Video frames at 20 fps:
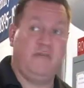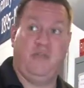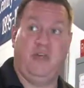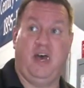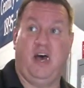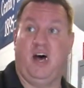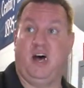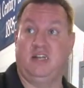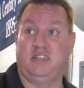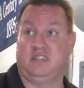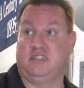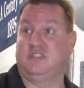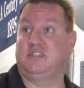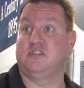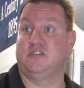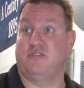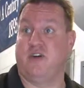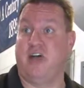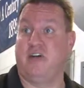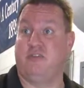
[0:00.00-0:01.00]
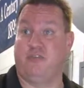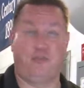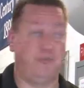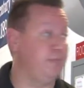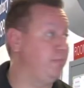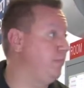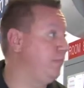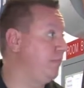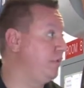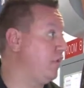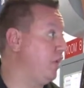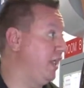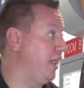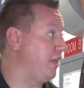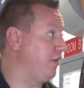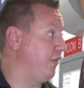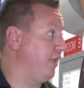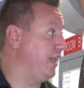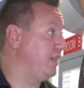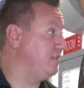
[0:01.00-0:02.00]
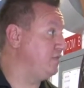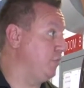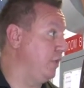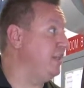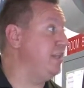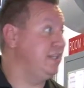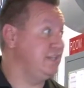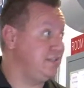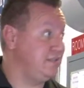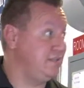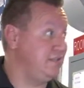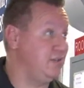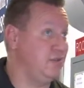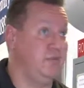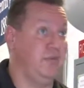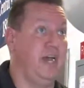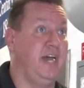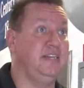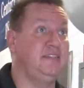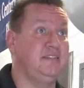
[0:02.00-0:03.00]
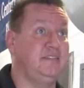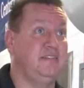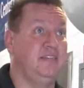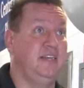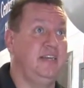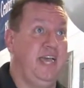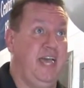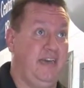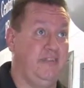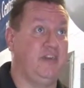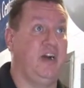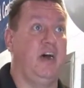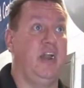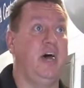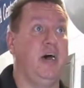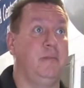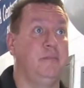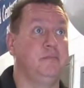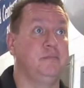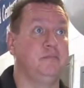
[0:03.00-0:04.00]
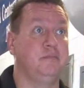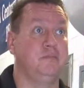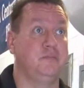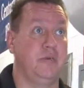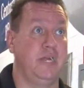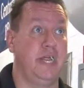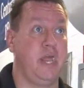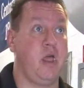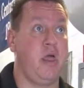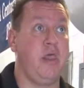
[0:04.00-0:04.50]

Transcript: that odds of survival from cardiac arrest, witnessed arrest, have gone up, right?